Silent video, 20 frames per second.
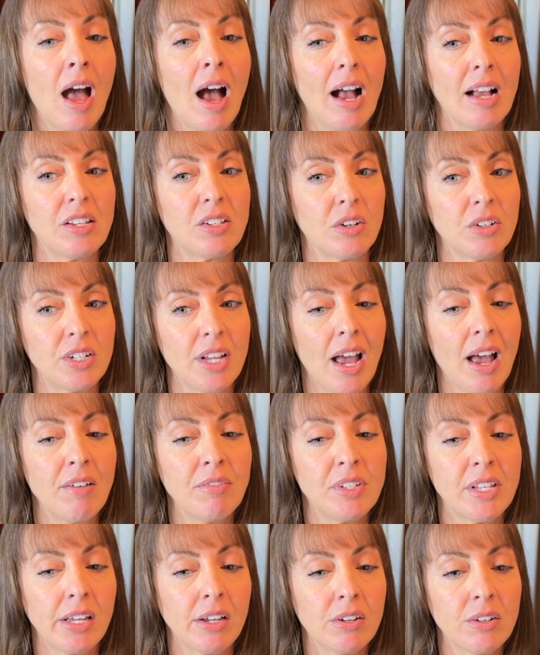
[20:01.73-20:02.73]
I start to have
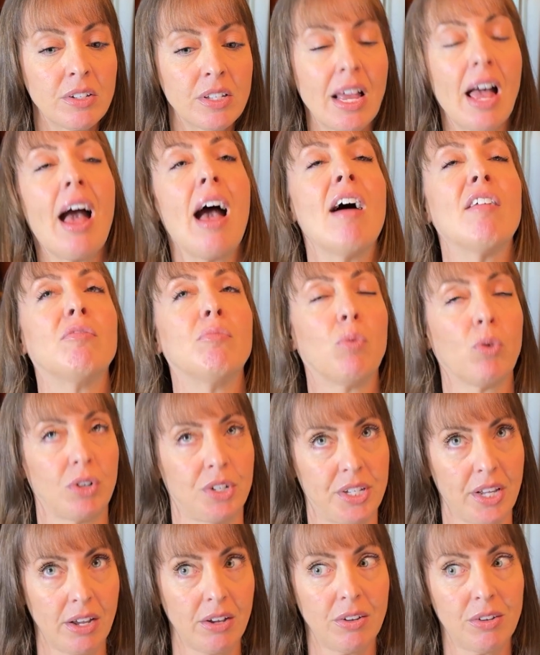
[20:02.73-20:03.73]
sales, I have more
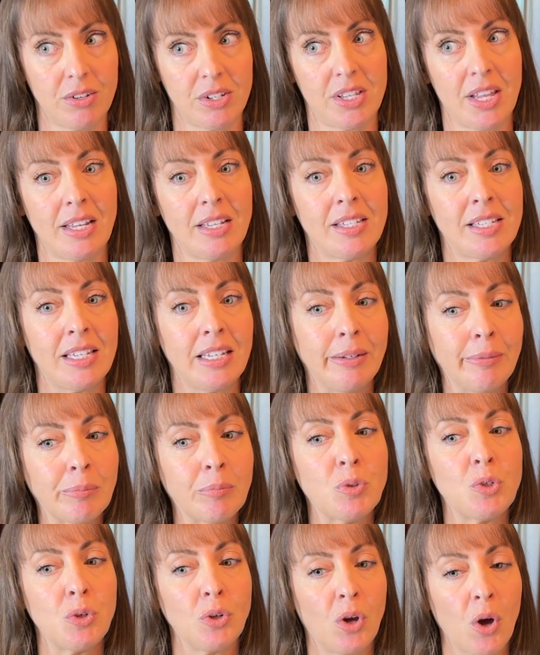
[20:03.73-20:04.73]
sales. They seem
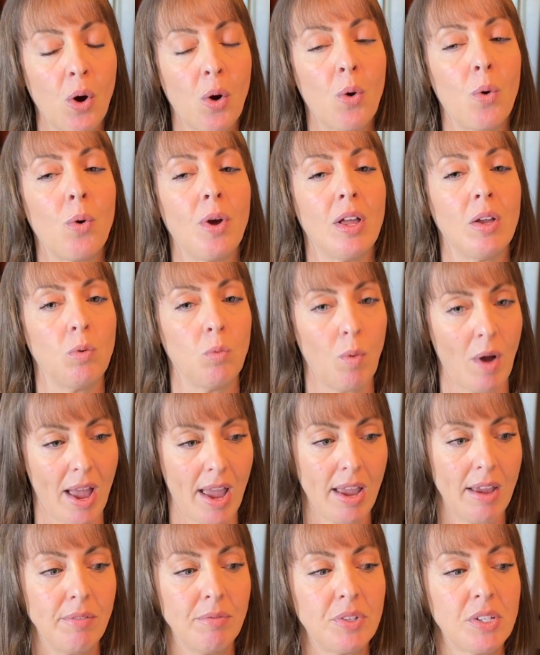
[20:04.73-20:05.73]
to go in
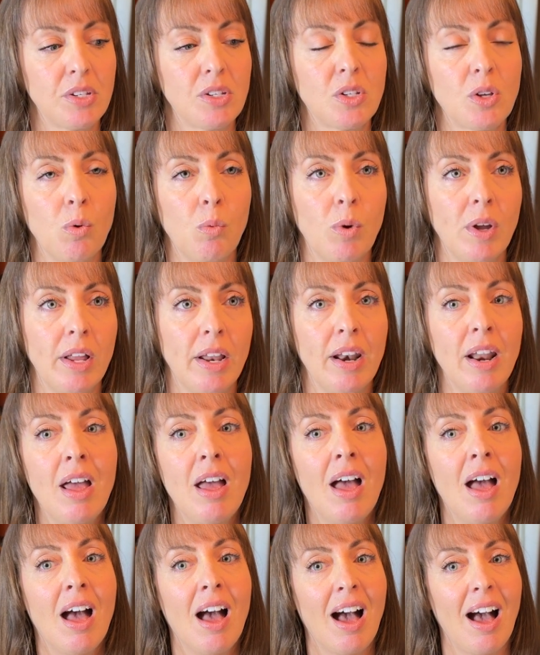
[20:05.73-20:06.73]
waves. So when
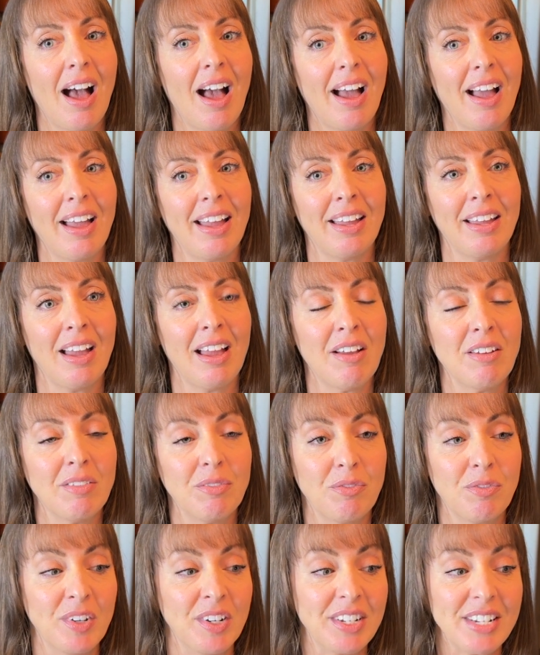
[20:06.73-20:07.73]
I
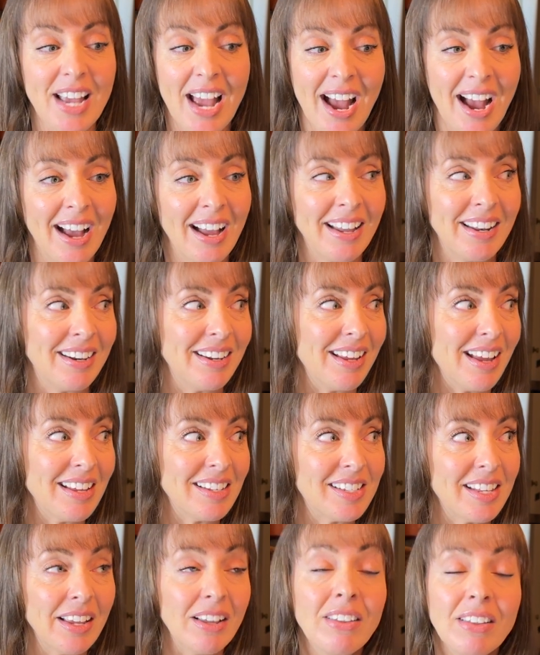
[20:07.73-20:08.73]
haven't had a
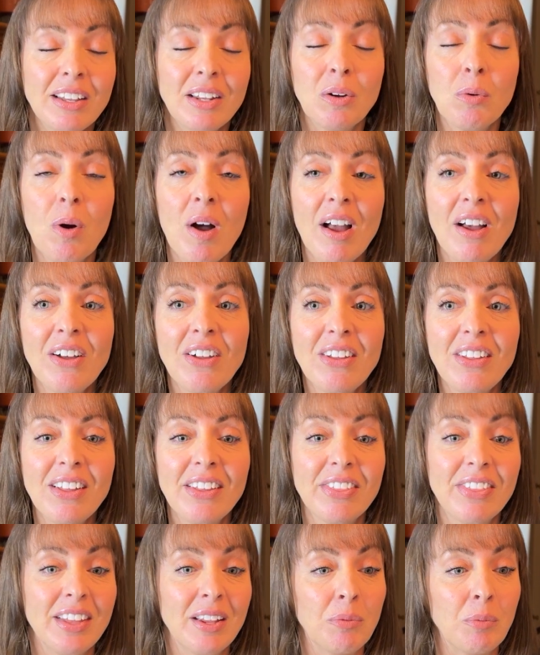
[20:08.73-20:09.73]
sale in a while,
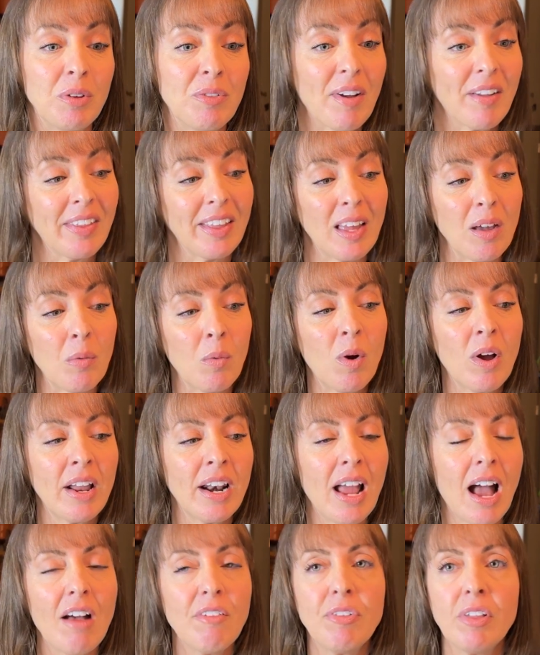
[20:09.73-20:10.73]
then we finally get one.
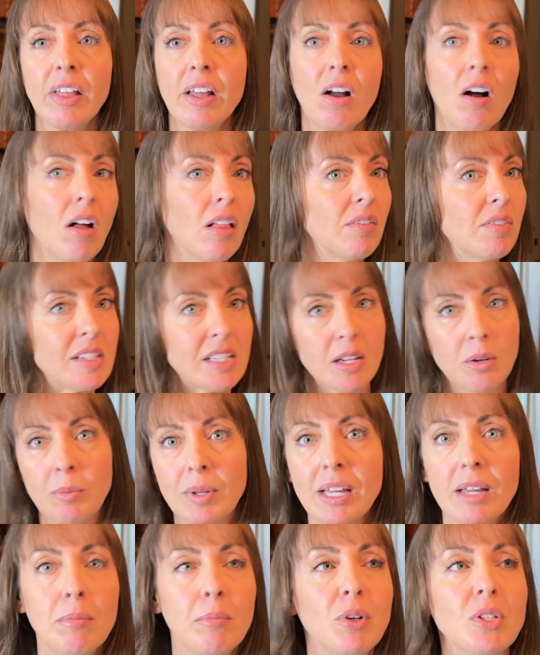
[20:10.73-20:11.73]
I feel like all of a sudden we
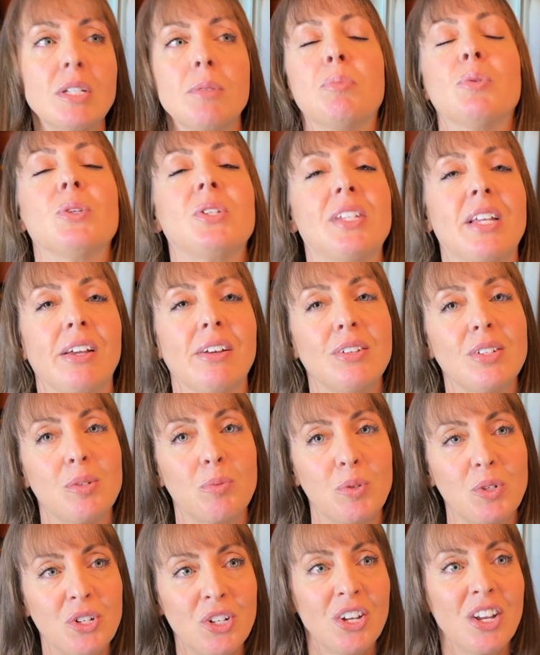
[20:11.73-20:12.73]
get multiple sales,
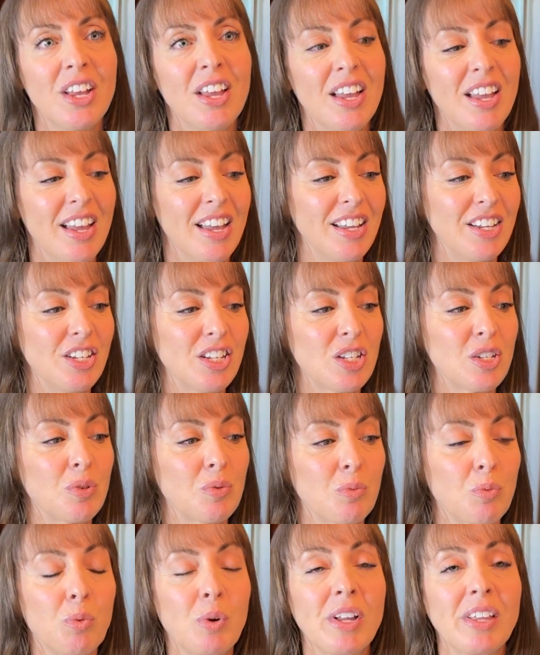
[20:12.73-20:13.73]
which is just
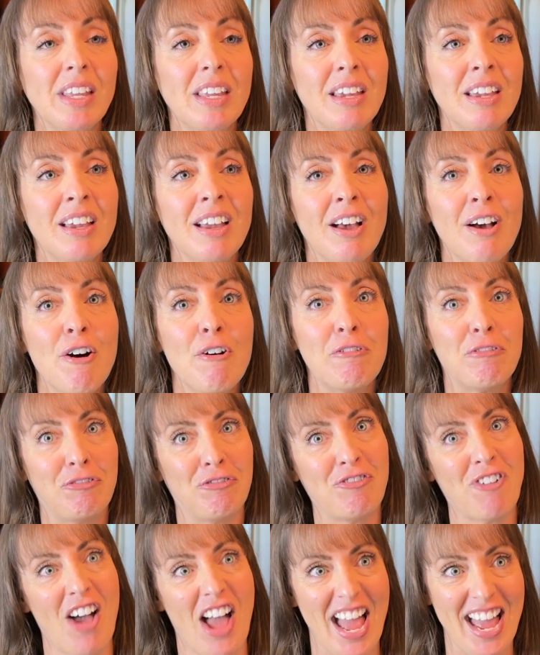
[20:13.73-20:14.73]
really
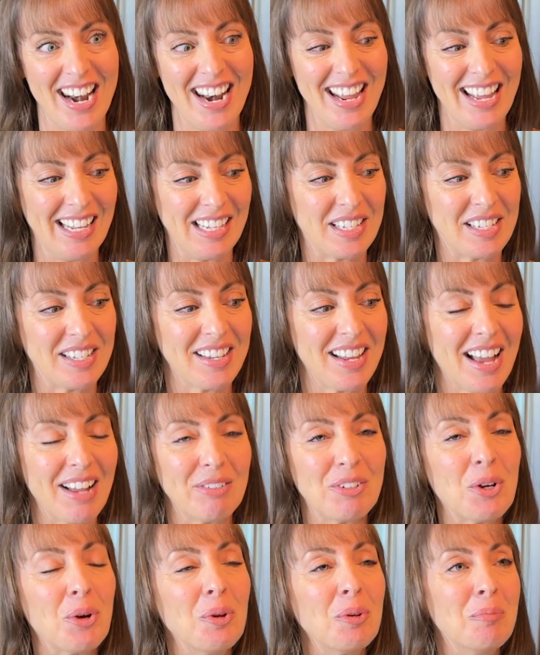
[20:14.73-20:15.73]
fun. I
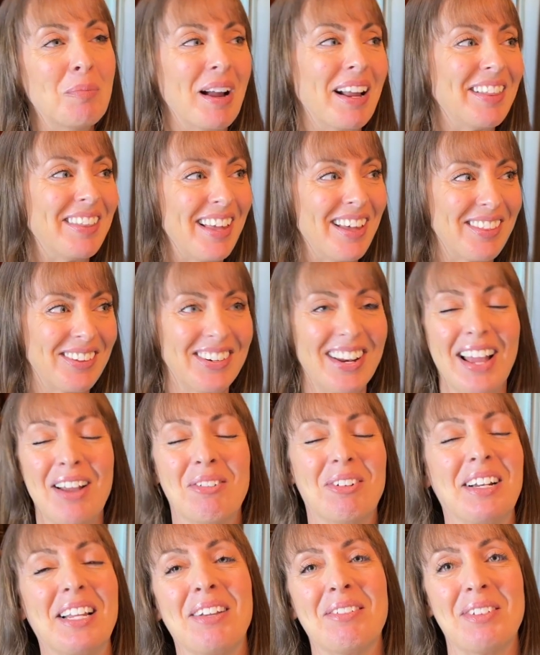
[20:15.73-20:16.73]
told Mike the other day
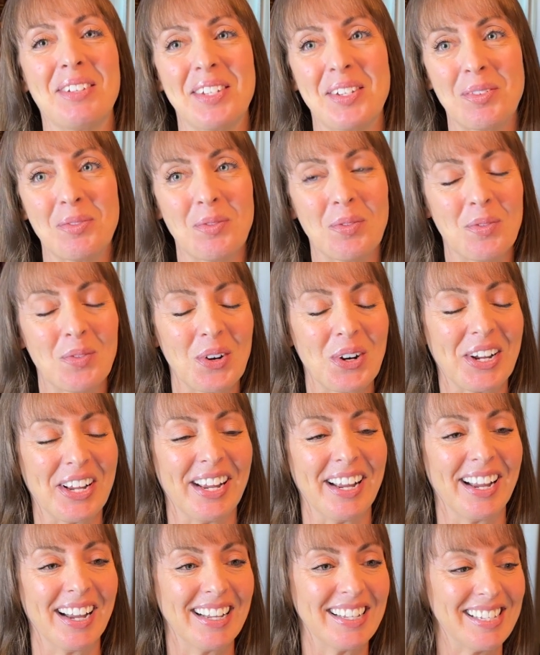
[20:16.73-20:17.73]
when he was
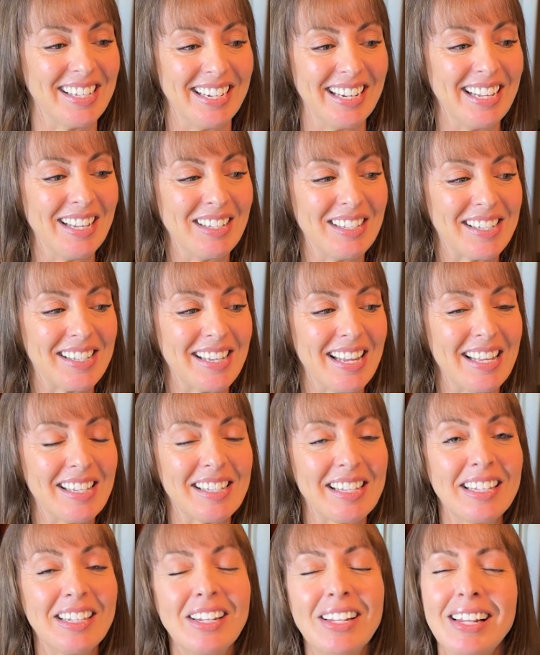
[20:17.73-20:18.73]
working, I said, it's a
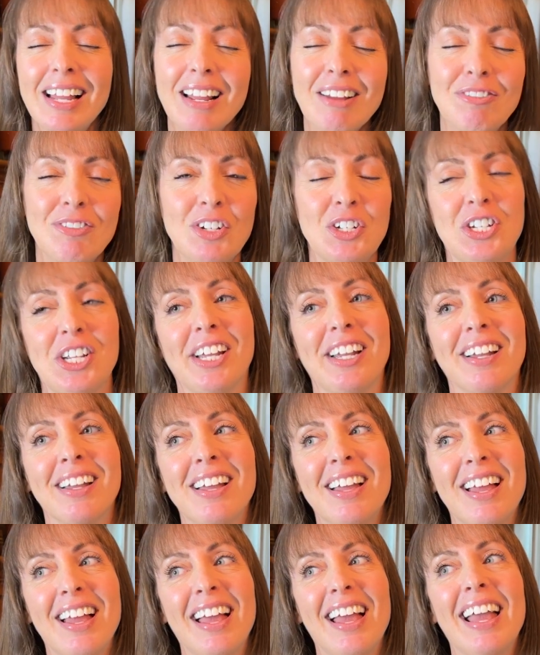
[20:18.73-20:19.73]
little like fishing.
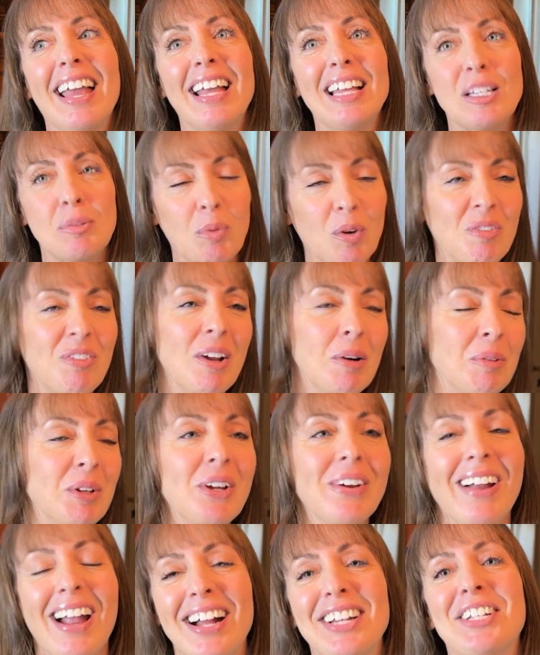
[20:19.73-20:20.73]
It's more fun when
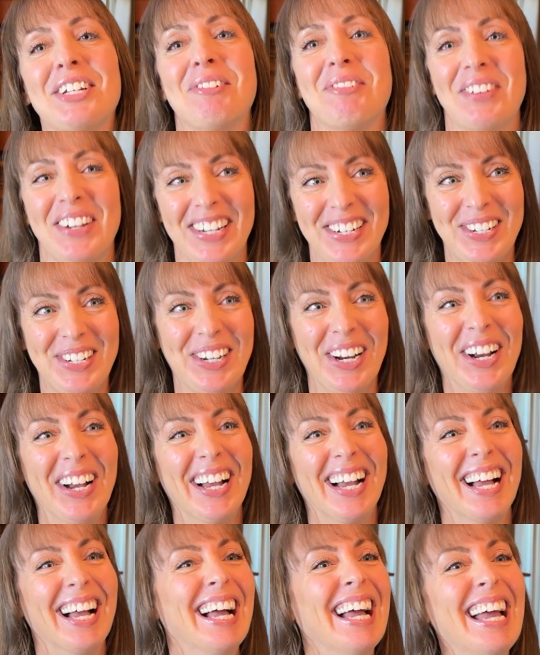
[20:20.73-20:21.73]
you're catching fish.
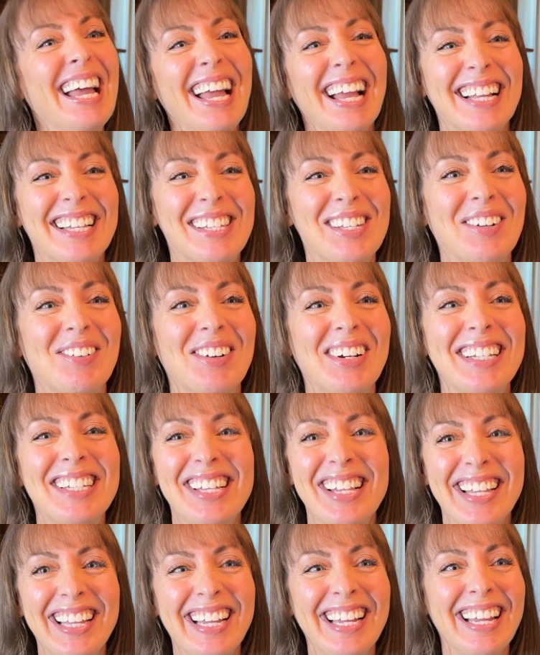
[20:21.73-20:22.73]
And so
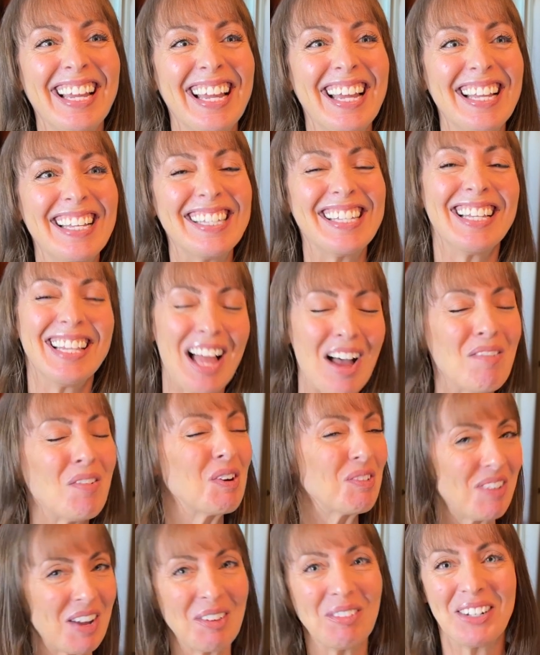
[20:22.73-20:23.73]
reselling is a lot more
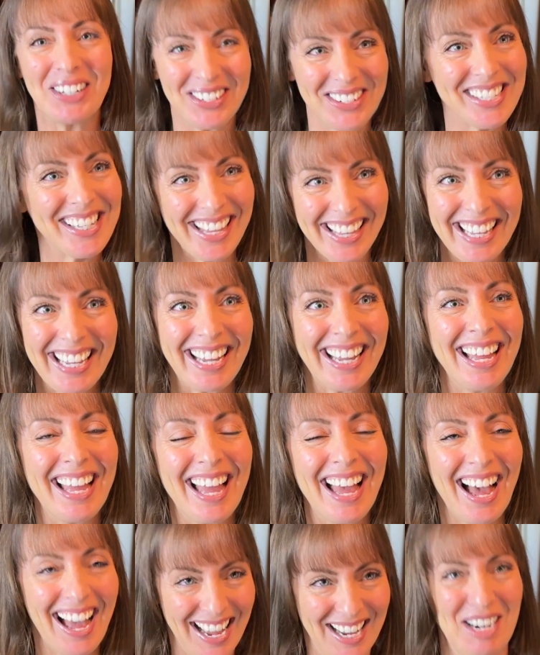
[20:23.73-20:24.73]
fun when you're selling
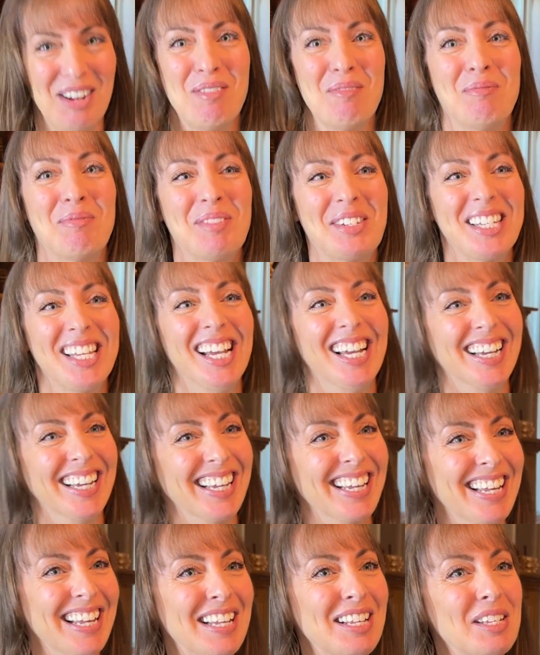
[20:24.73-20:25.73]
items.
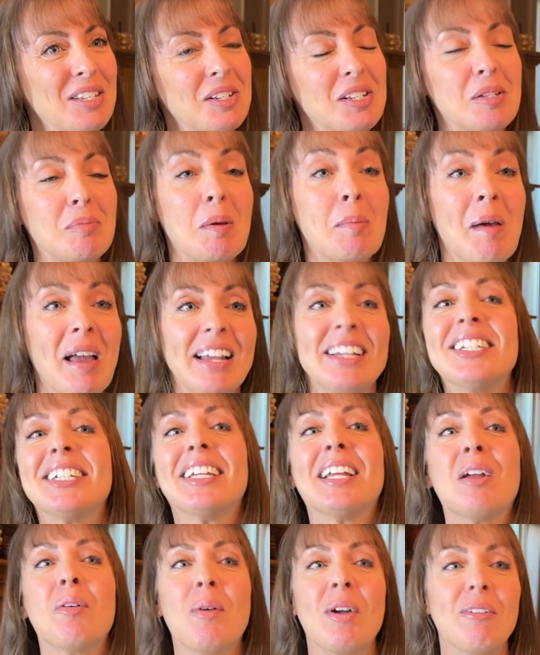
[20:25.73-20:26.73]
So just be
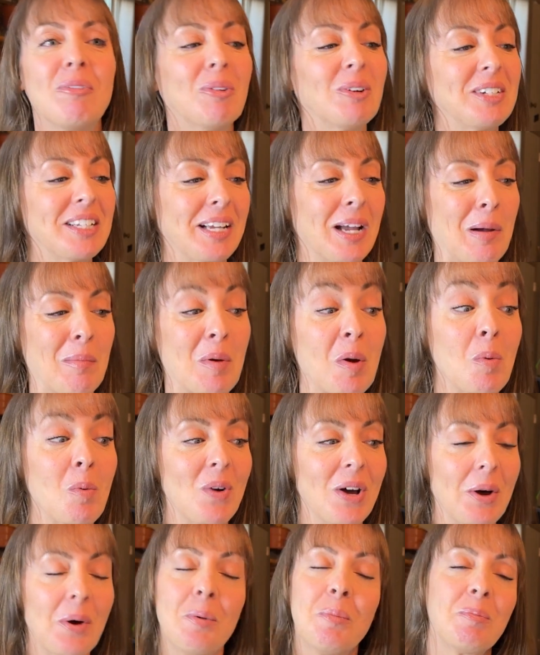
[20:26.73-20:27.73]
patient and wait for it to come. It
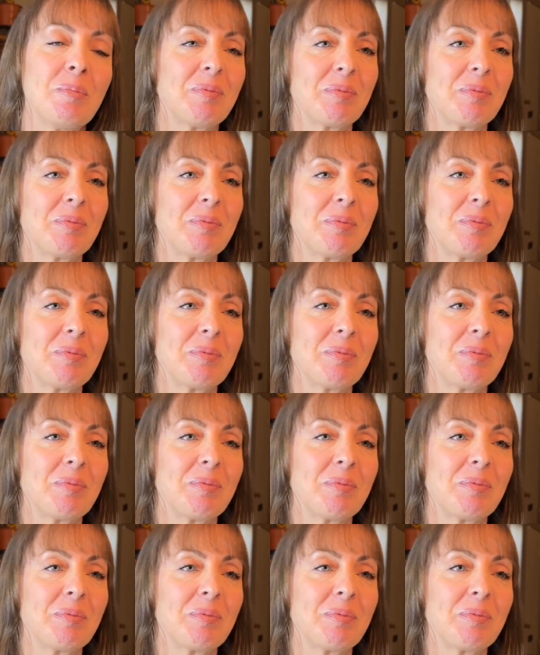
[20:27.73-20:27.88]
will.